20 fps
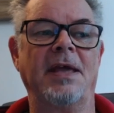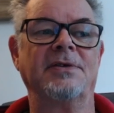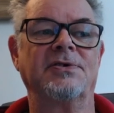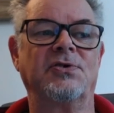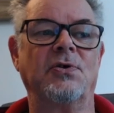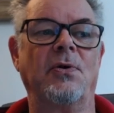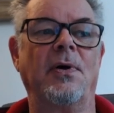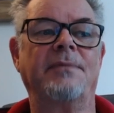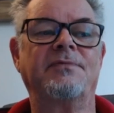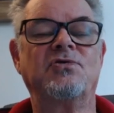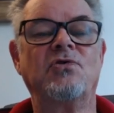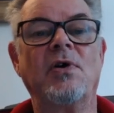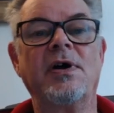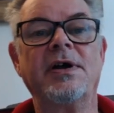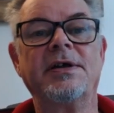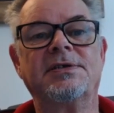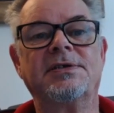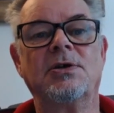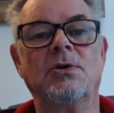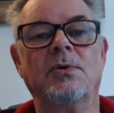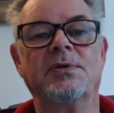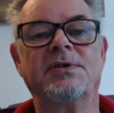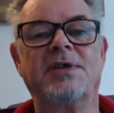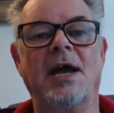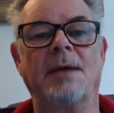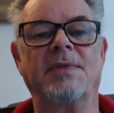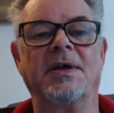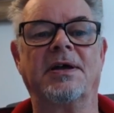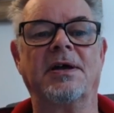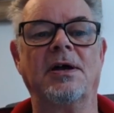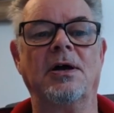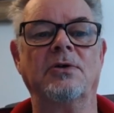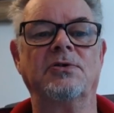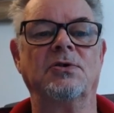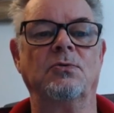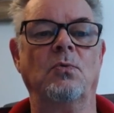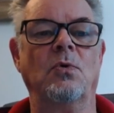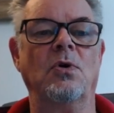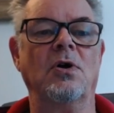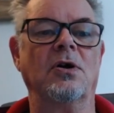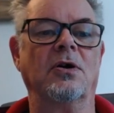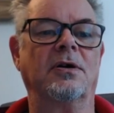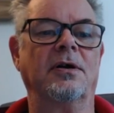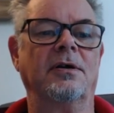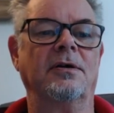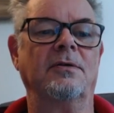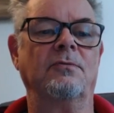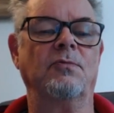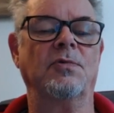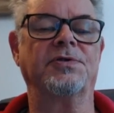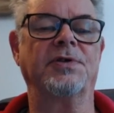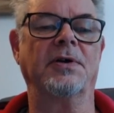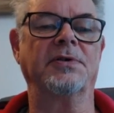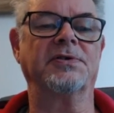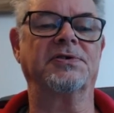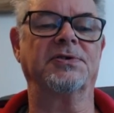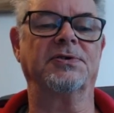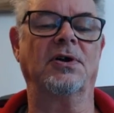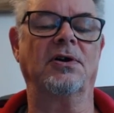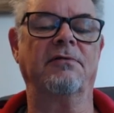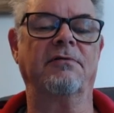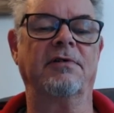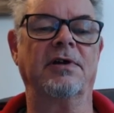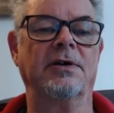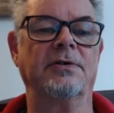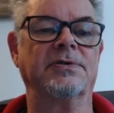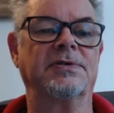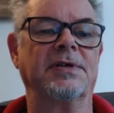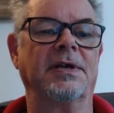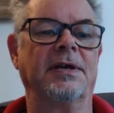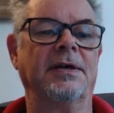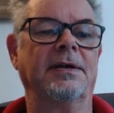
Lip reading: So I've tried to adapt the code to work with those scenarios.